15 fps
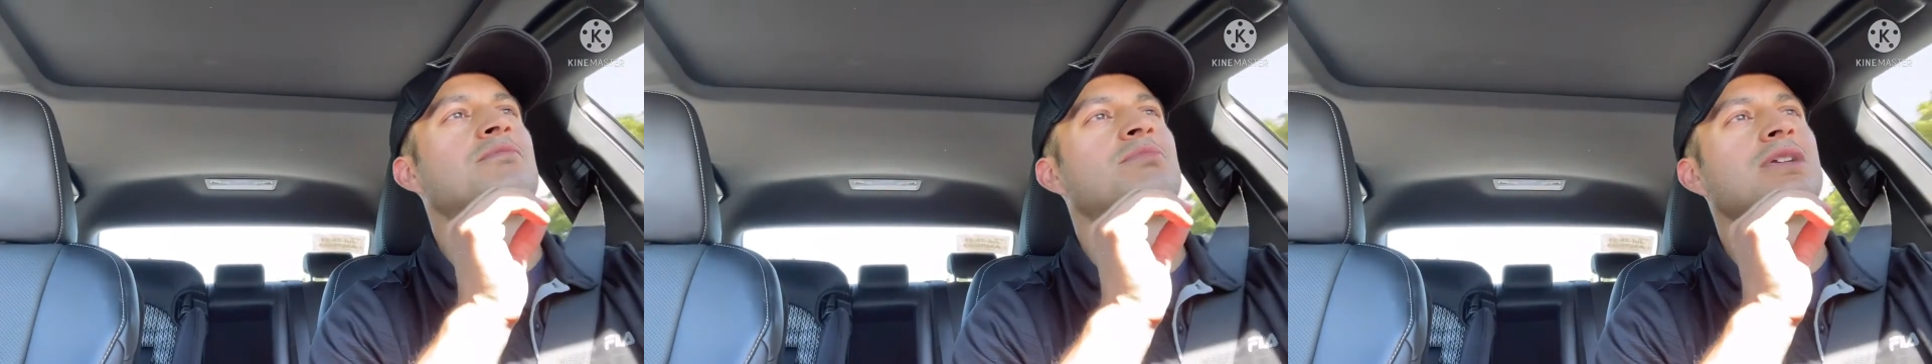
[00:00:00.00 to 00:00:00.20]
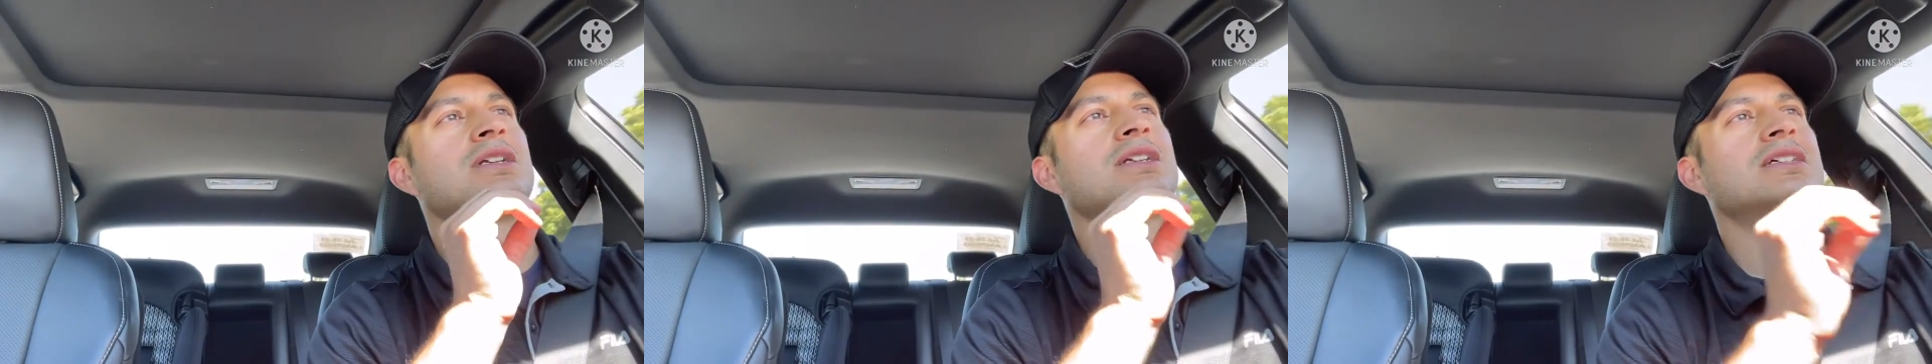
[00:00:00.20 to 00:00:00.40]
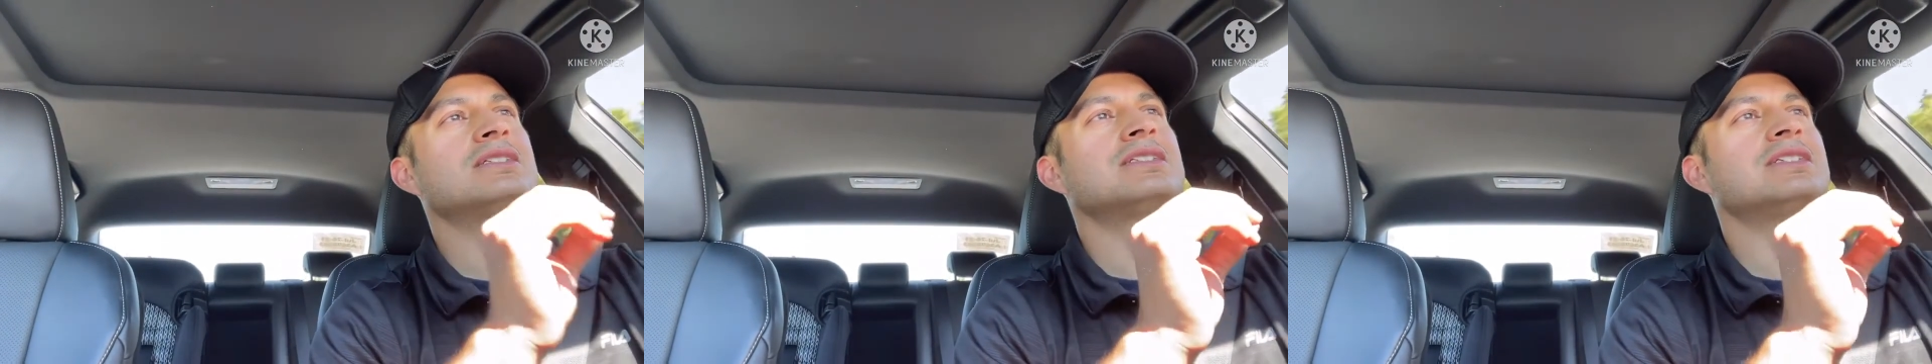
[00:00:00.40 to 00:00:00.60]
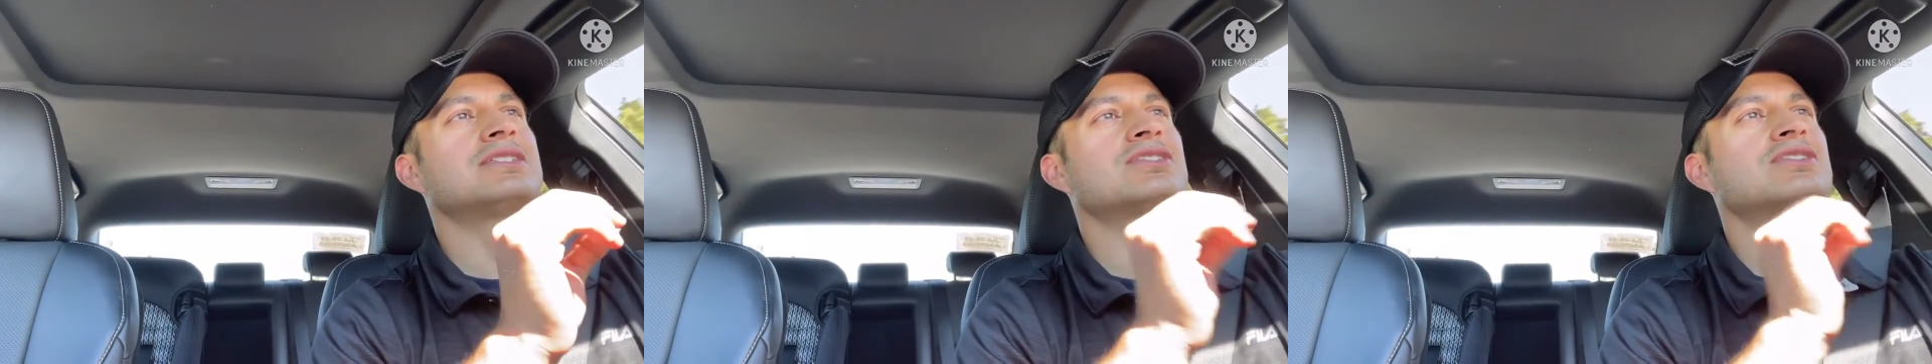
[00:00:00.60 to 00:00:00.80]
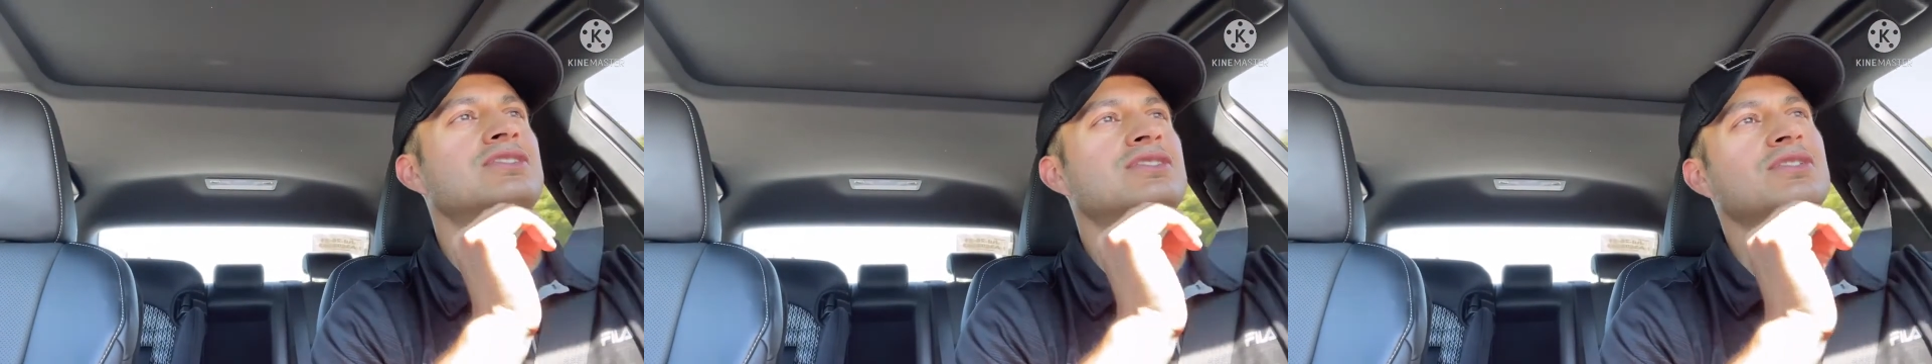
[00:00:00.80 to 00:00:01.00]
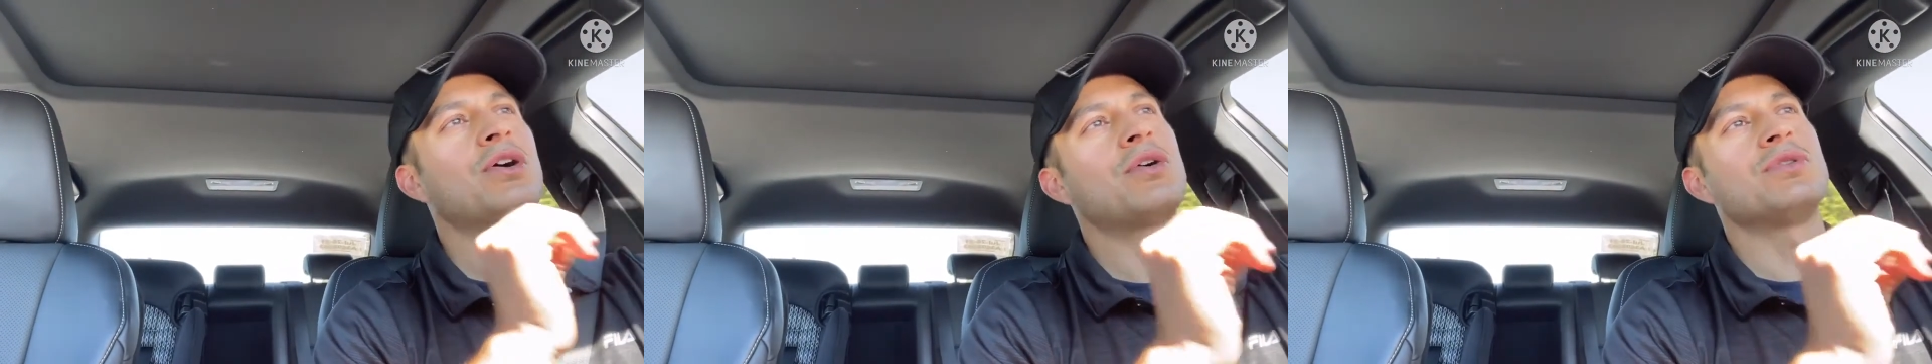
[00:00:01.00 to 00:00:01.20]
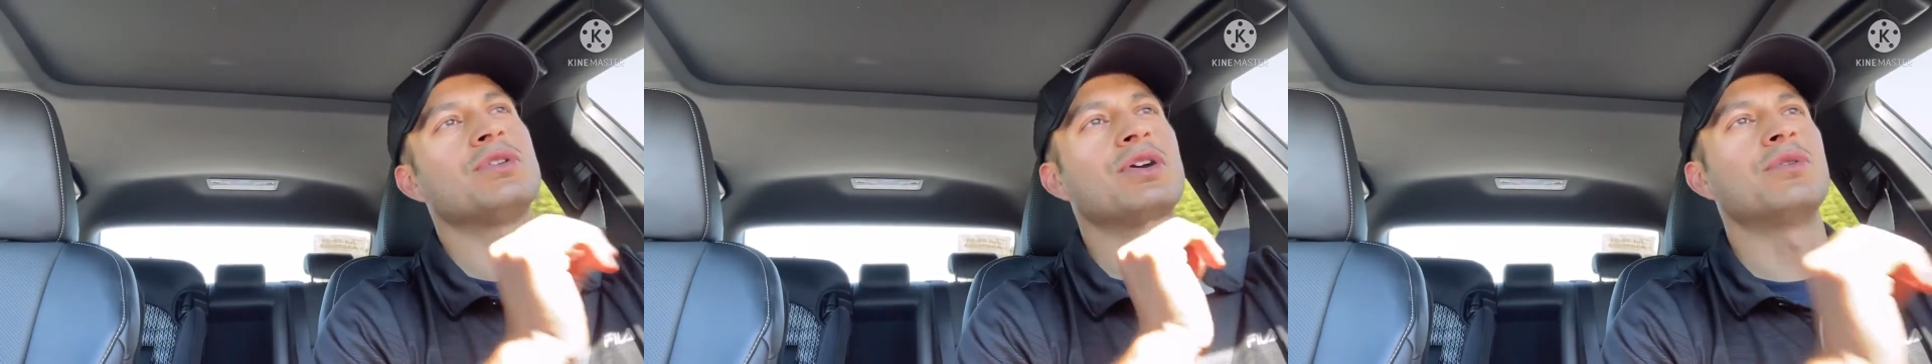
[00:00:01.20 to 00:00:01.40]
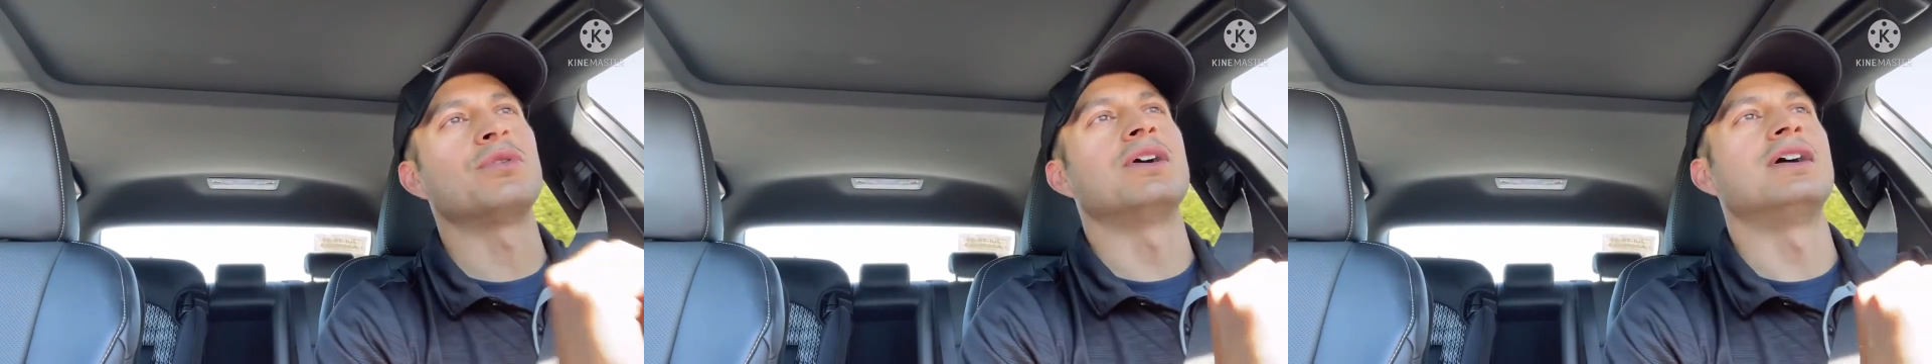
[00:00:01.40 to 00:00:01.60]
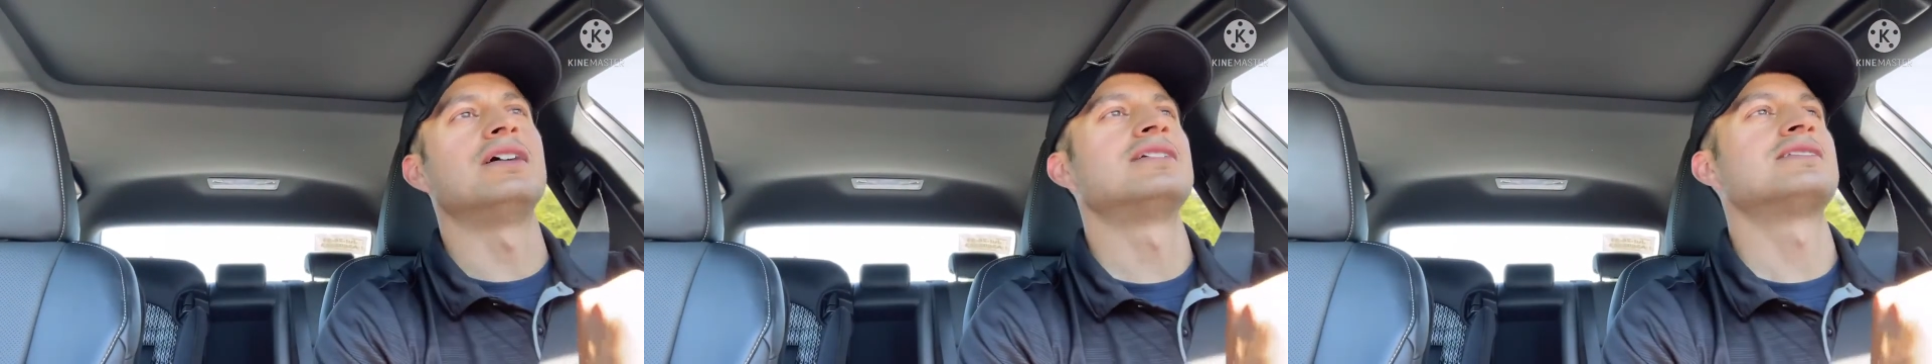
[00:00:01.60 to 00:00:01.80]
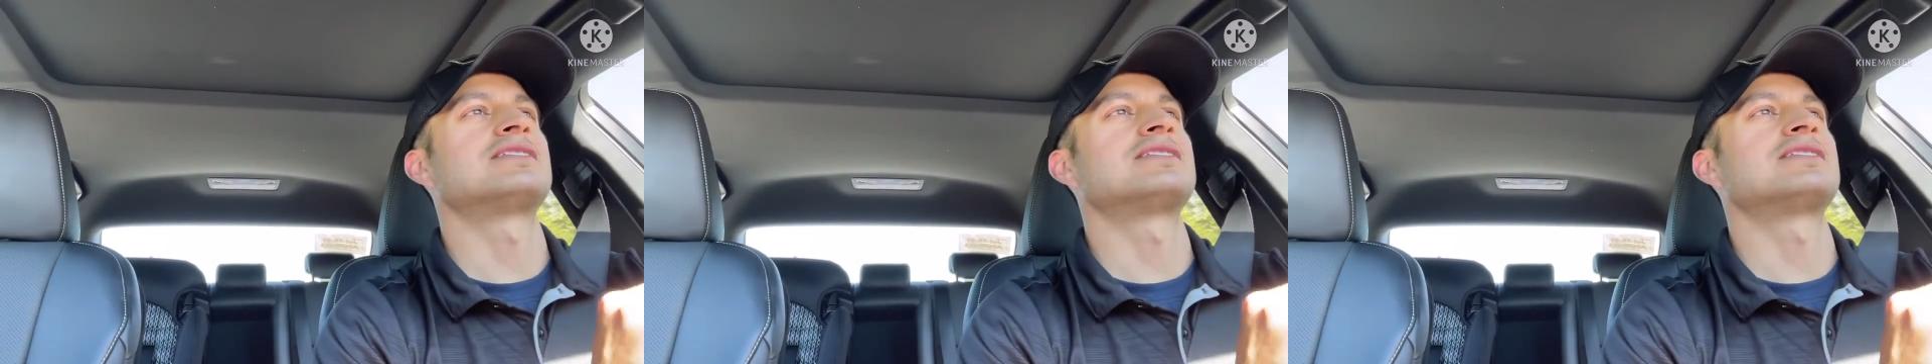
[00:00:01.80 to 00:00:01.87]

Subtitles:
because it's Toyota.